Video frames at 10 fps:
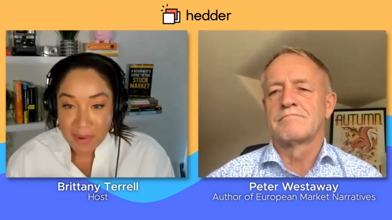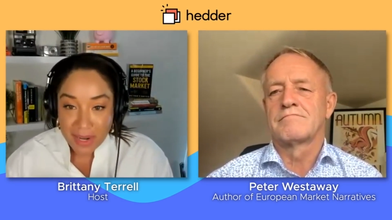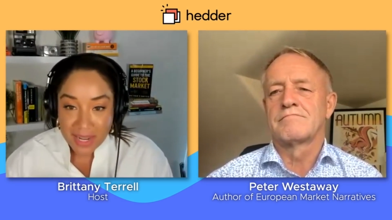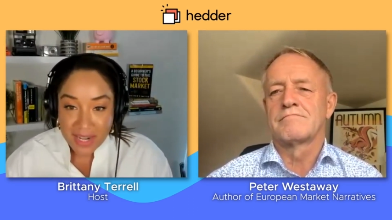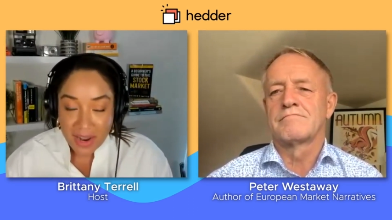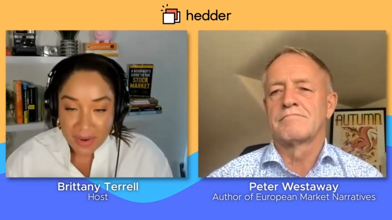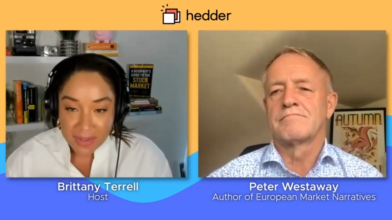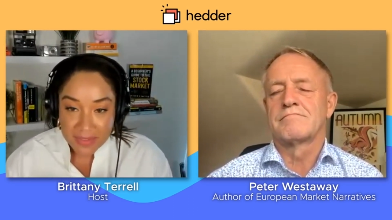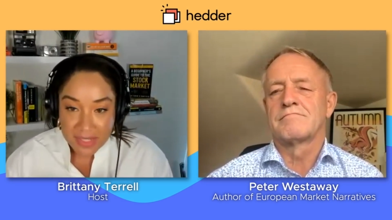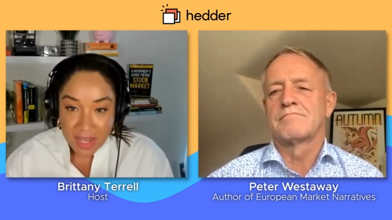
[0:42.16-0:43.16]
Speaker 1: Market
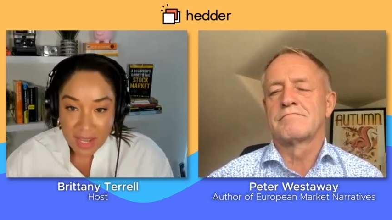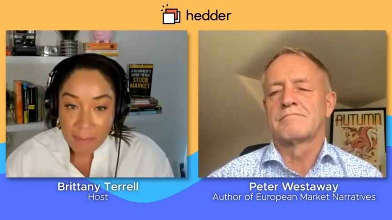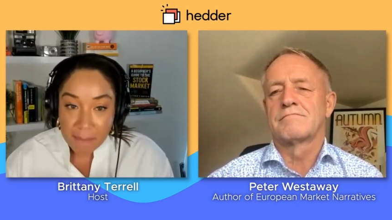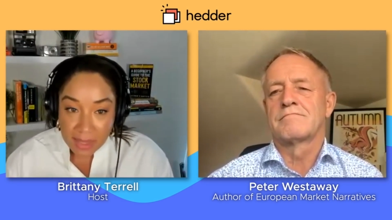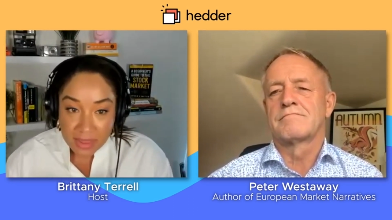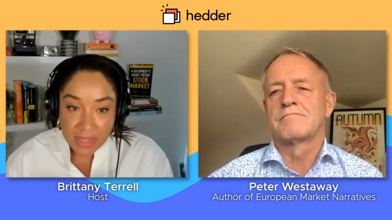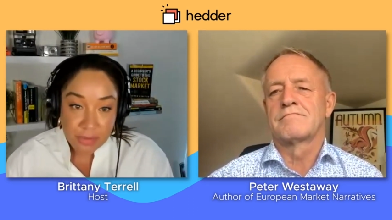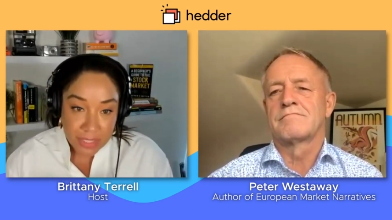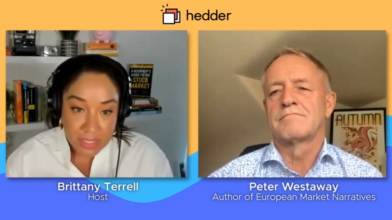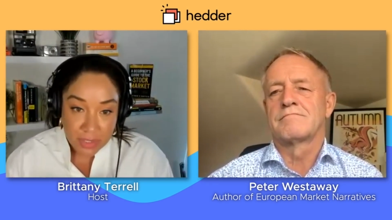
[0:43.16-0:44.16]
Narratives, a monthly
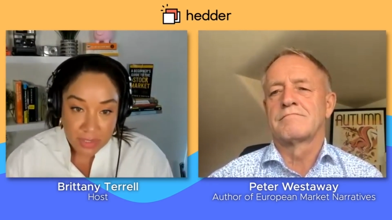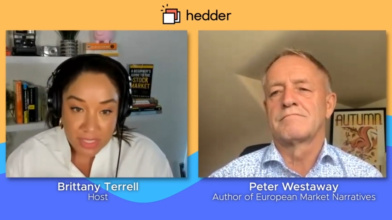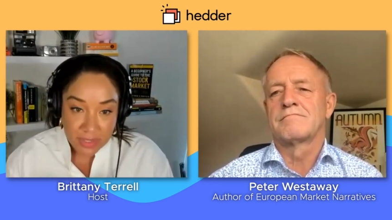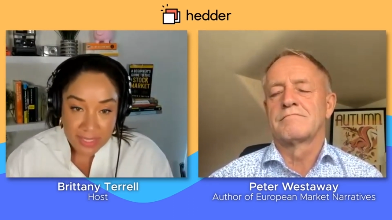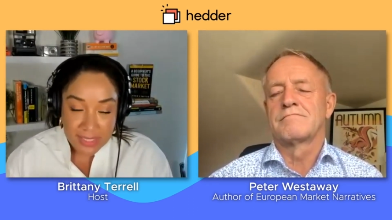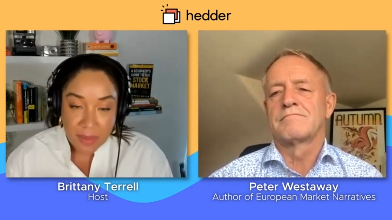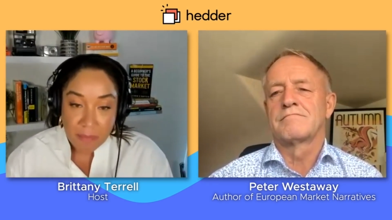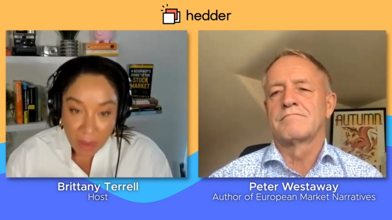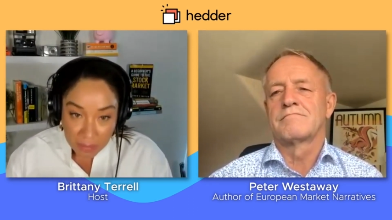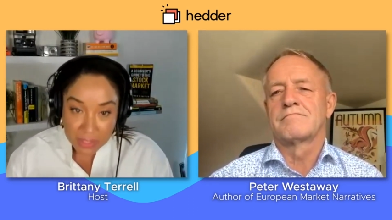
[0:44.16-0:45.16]
research series
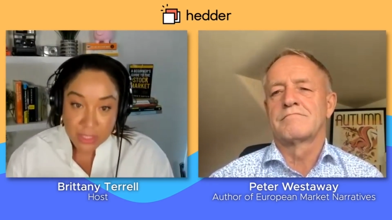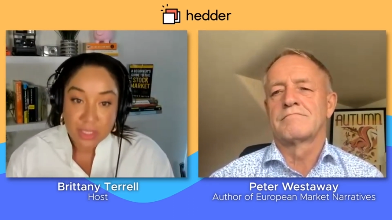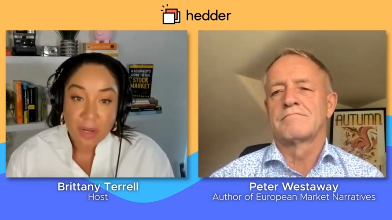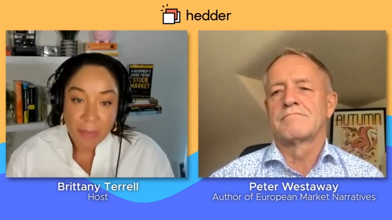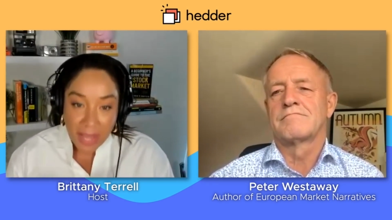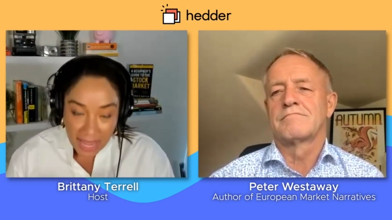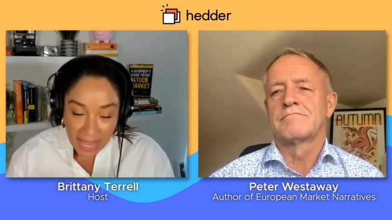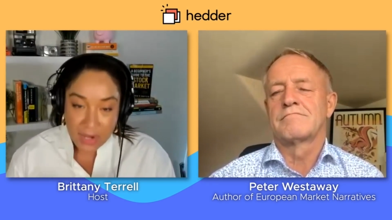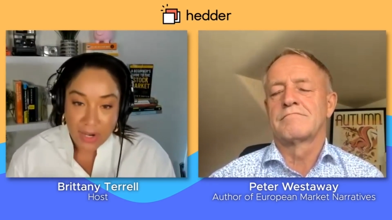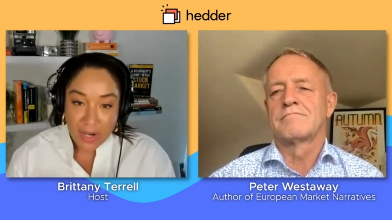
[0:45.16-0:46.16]
published by
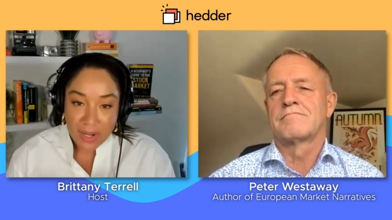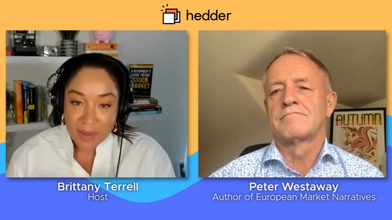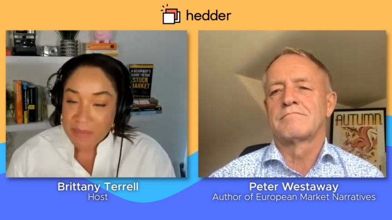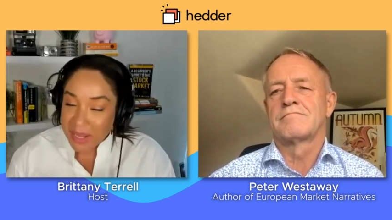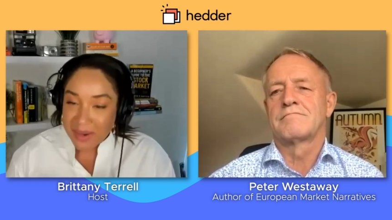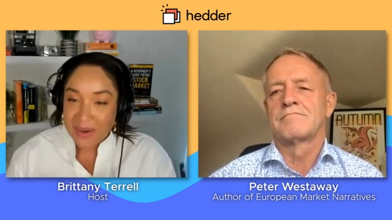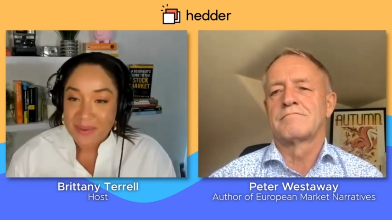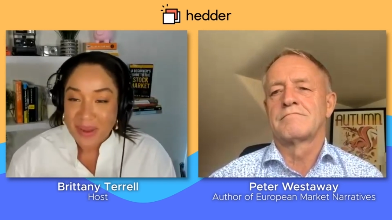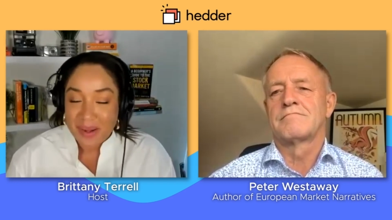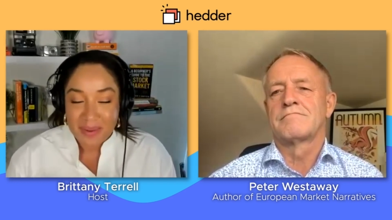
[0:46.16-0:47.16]
Hedder. Peter,
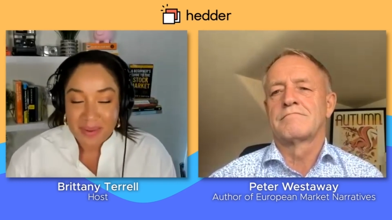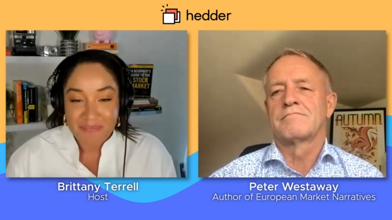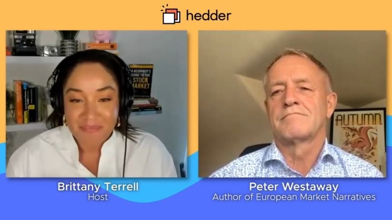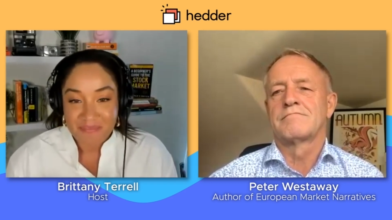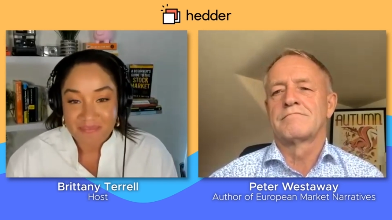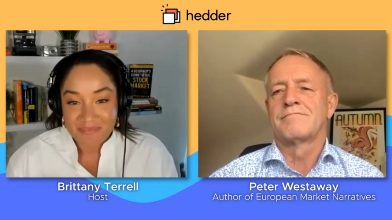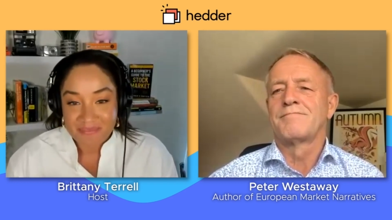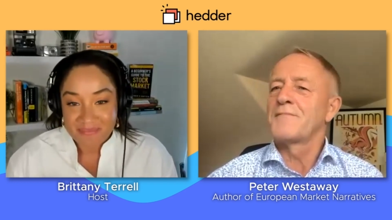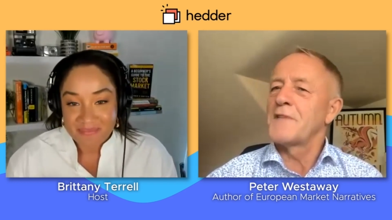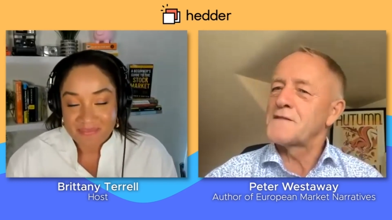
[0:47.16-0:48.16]
welcome.
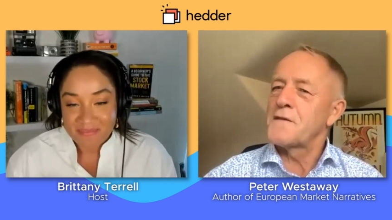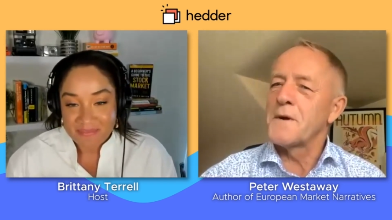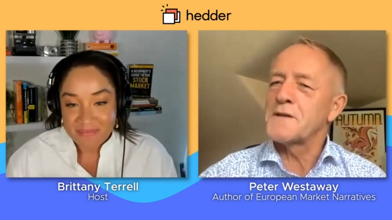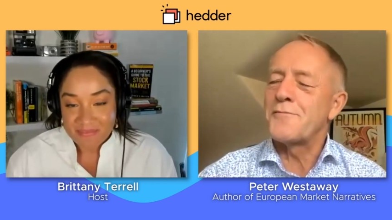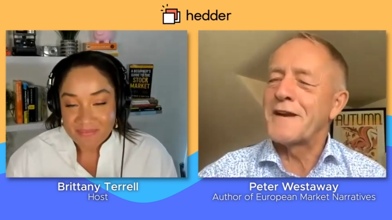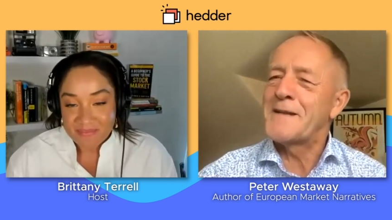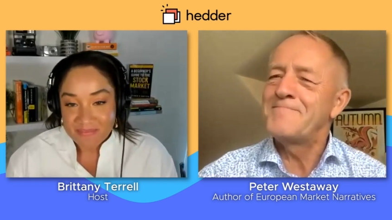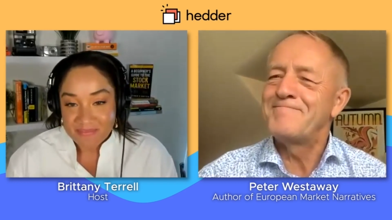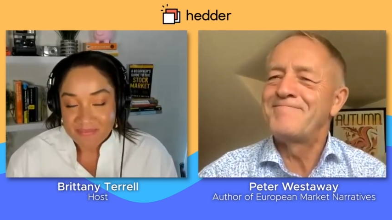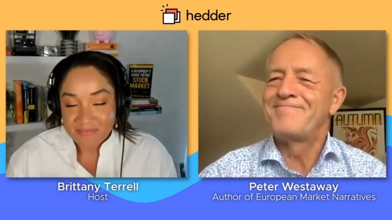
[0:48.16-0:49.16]
Speaker 2: Thanks very much, Brittany.
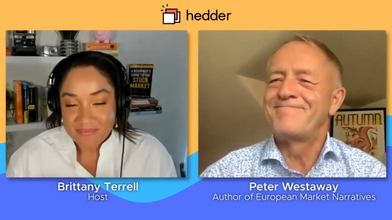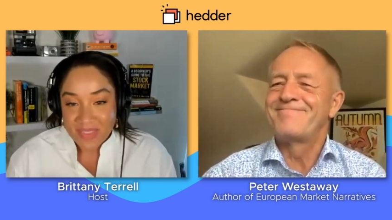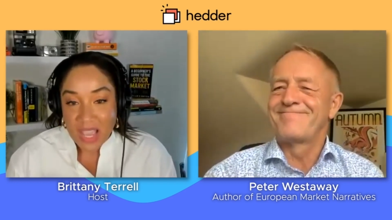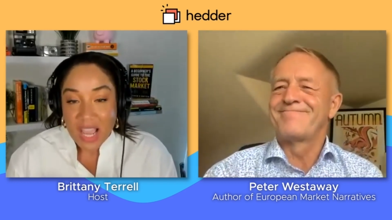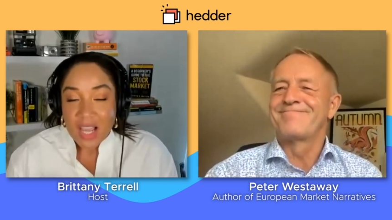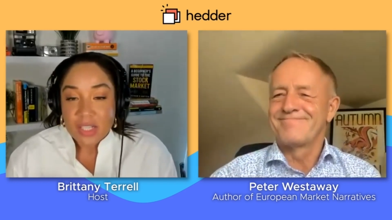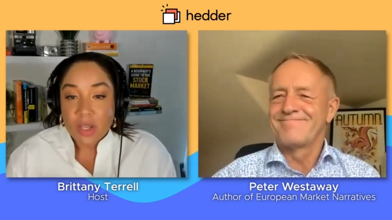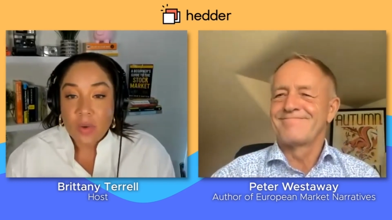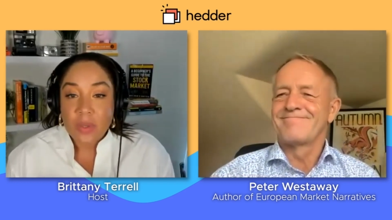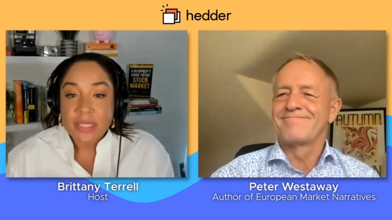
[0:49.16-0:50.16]

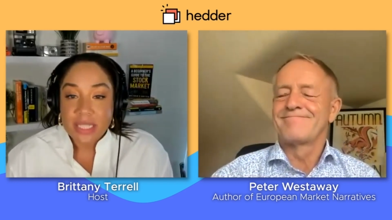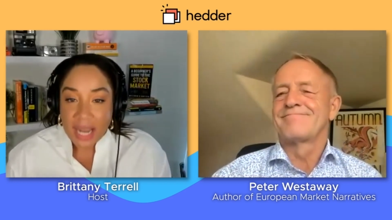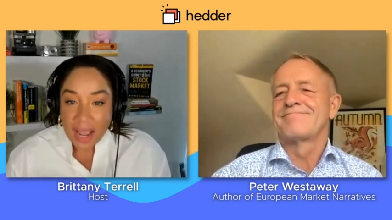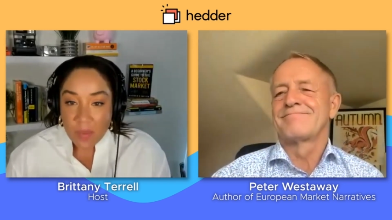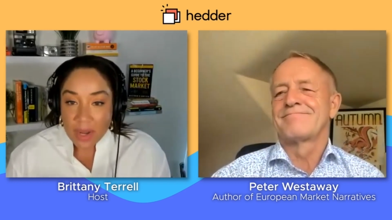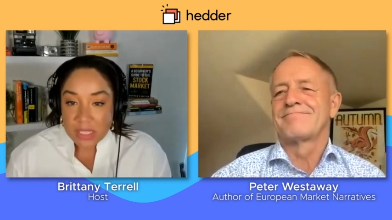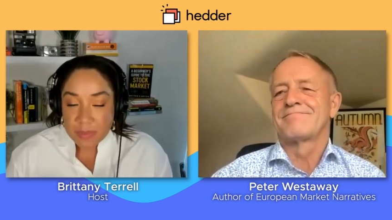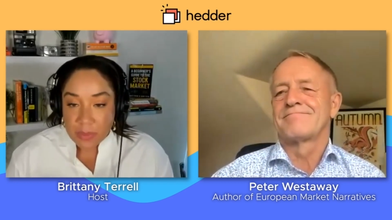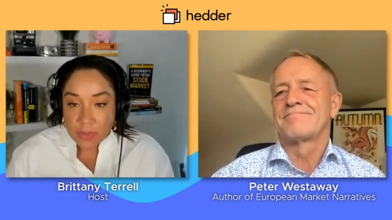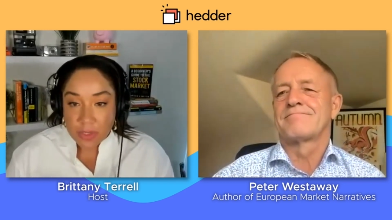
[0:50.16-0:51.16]
Speaker 1: So, today I want to
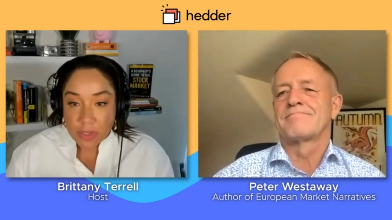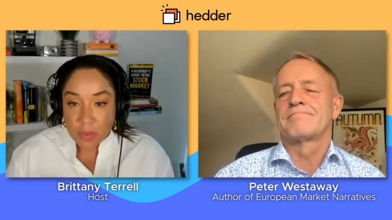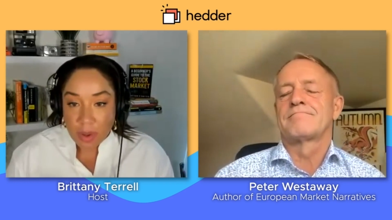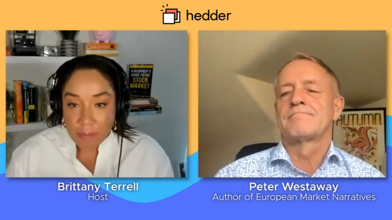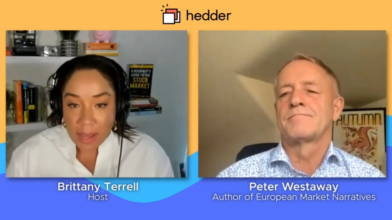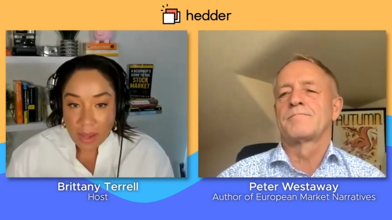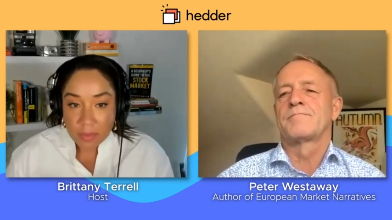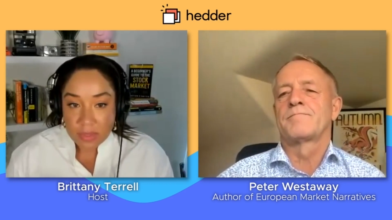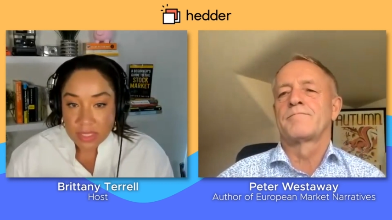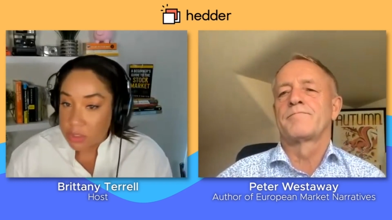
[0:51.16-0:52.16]
speak with you
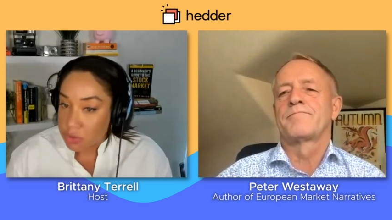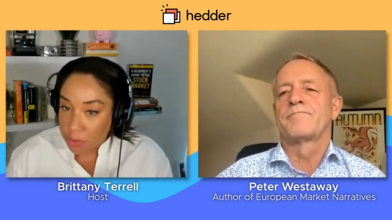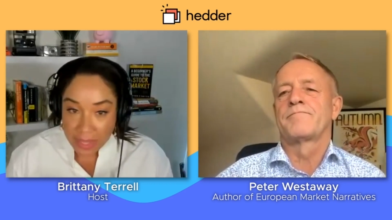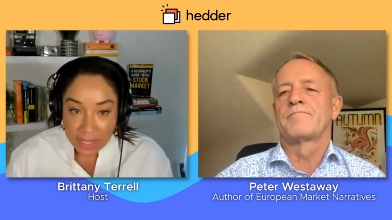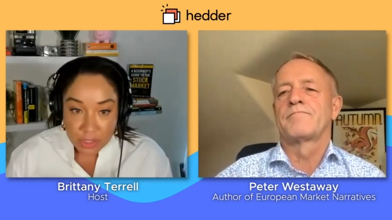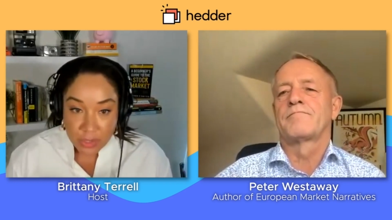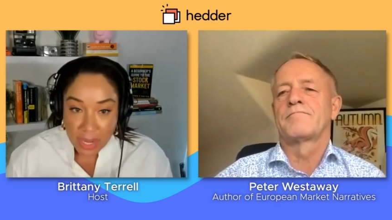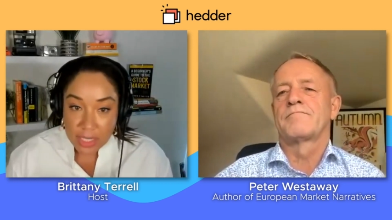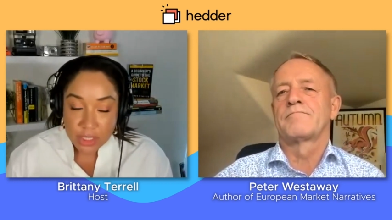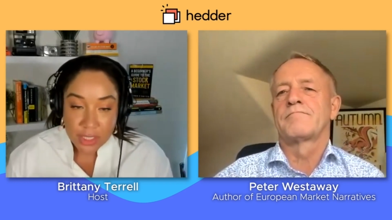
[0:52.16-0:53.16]
about central bank
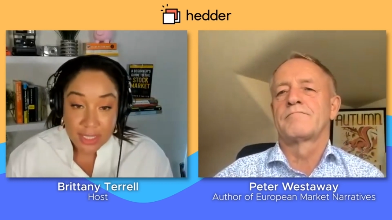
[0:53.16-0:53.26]
strategy,